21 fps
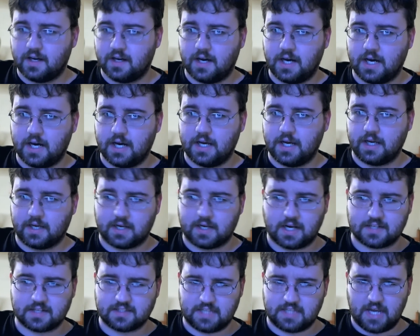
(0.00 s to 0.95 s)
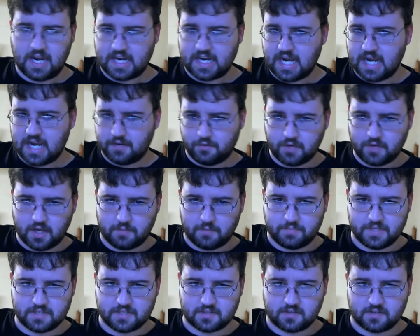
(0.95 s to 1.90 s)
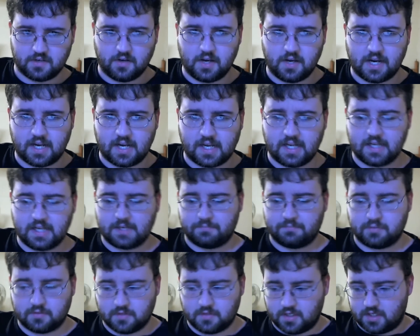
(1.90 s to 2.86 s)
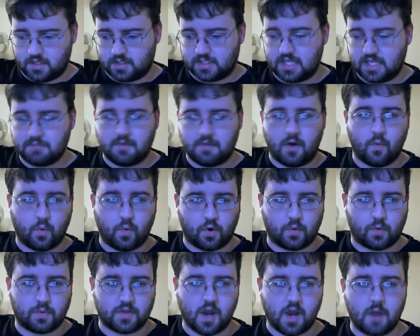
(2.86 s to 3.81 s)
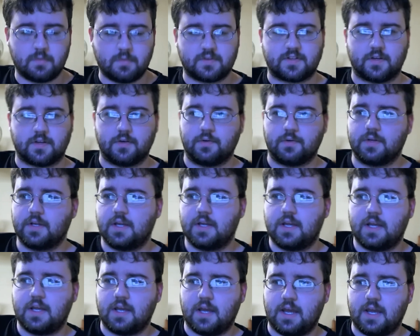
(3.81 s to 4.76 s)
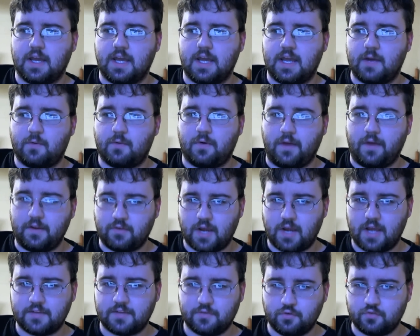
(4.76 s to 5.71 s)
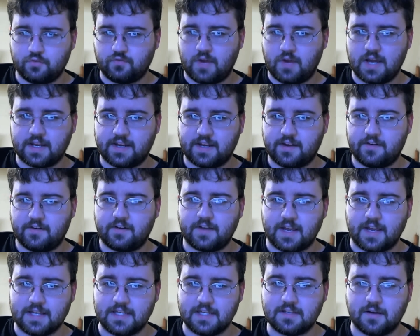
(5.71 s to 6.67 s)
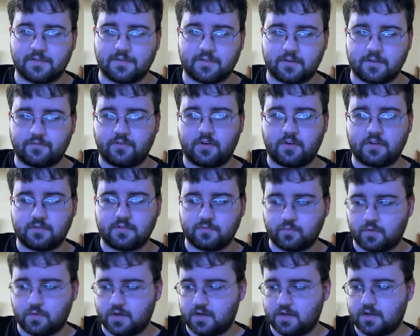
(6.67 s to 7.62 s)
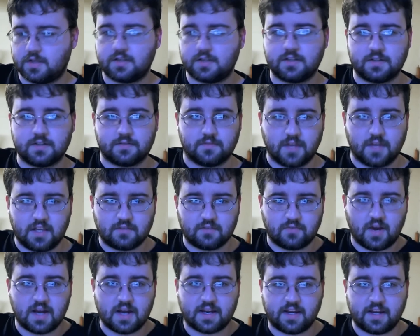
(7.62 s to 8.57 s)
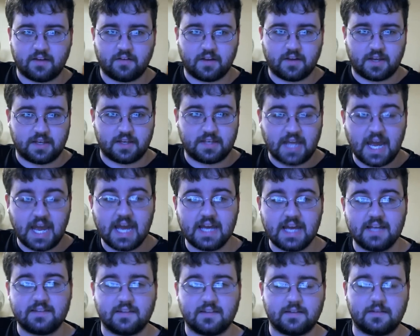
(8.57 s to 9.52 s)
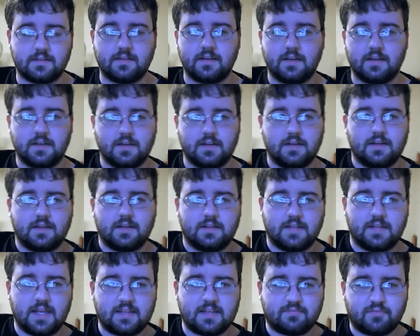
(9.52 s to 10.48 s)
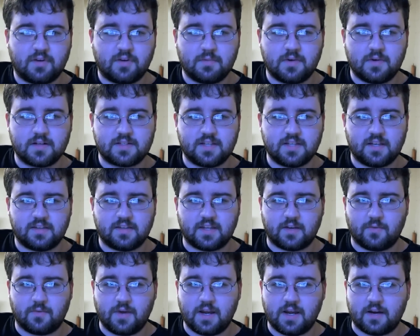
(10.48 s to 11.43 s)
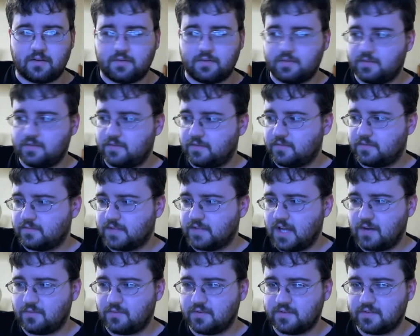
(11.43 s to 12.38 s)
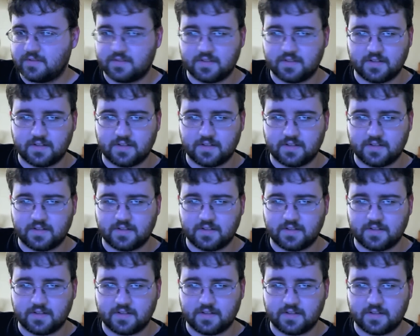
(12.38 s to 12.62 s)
And Kakashi's like, I can't do that, bitch. You know, I gotta put keep my word with Obito. And, well, he tries to do his Raikiri, and she jumps in the front of his Raikiri and dies, and that's pretty much it. I was like, wow, that was